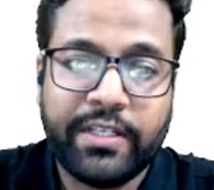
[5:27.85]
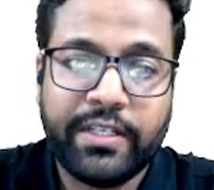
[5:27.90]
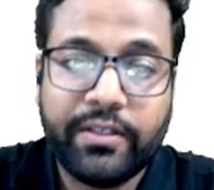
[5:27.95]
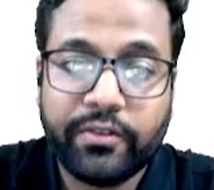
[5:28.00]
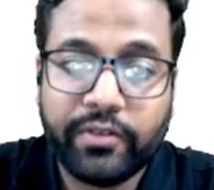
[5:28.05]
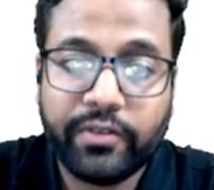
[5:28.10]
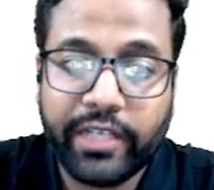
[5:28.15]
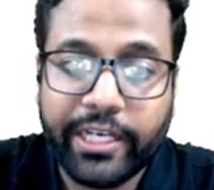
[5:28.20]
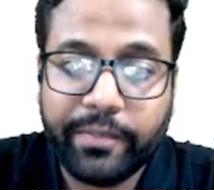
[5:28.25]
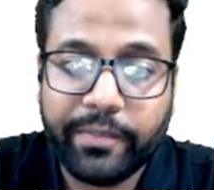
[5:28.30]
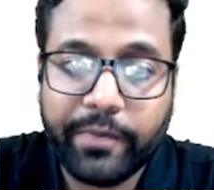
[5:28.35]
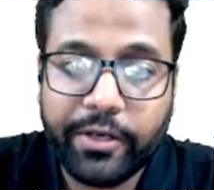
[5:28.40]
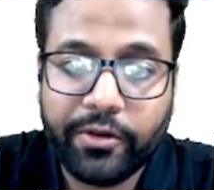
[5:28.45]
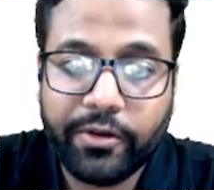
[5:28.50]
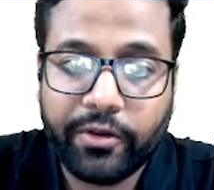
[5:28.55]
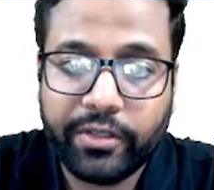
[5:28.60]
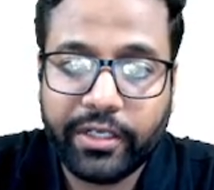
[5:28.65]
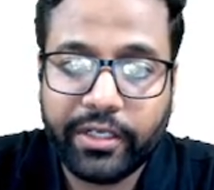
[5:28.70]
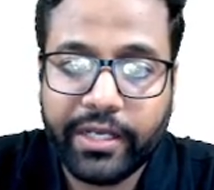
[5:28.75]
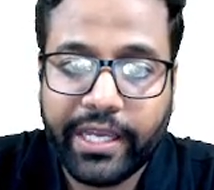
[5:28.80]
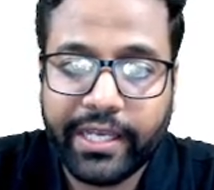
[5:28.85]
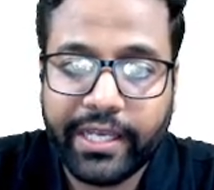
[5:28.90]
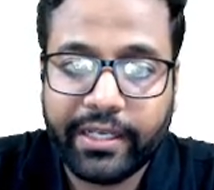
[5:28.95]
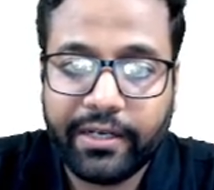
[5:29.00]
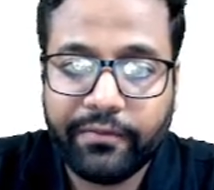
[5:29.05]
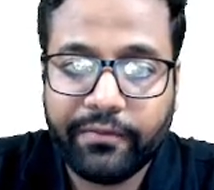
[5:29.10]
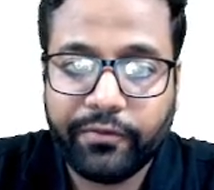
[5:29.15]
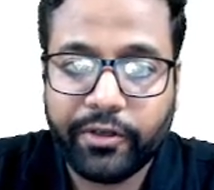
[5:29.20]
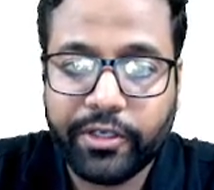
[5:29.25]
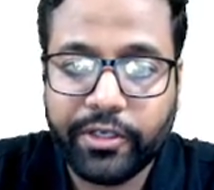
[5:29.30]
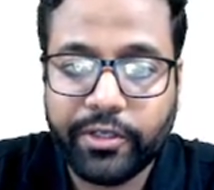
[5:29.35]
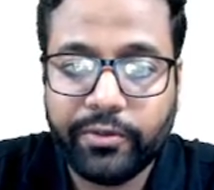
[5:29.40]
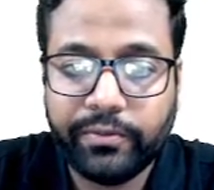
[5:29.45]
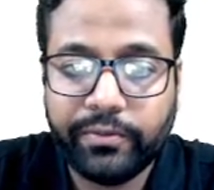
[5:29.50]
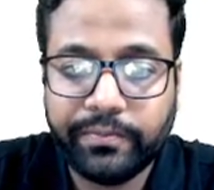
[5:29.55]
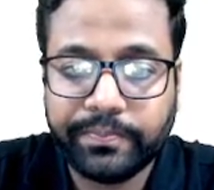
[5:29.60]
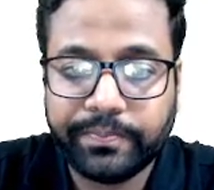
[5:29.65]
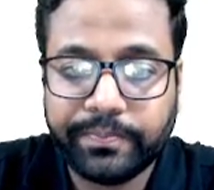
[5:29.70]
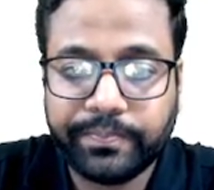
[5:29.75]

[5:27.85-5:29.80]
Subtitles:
So let me draw the diagram for you.